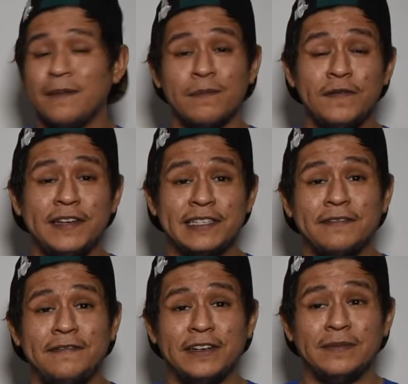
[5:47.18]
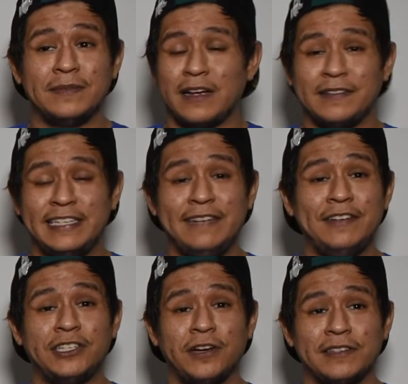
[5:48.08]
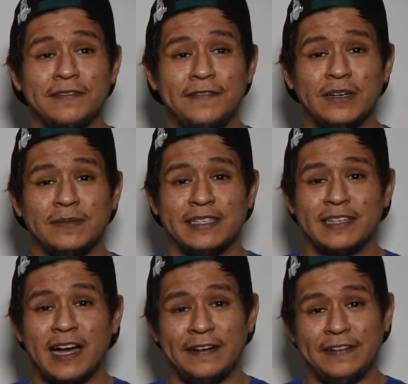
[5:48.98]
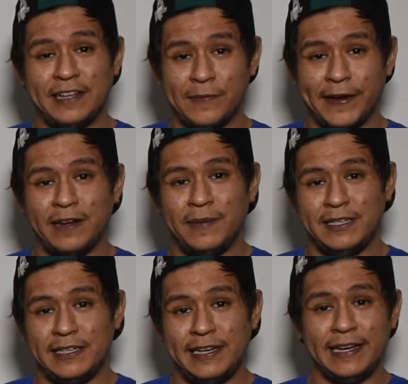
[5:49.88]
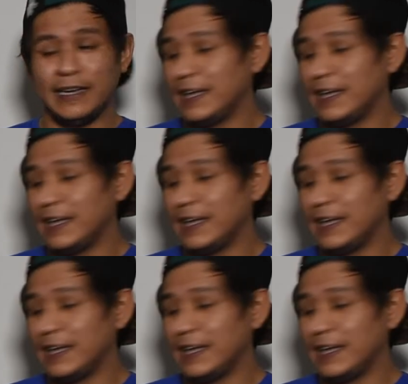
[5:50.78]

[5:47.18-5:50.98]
movies and films, or TV shows and films entirely that we're going to be seeing.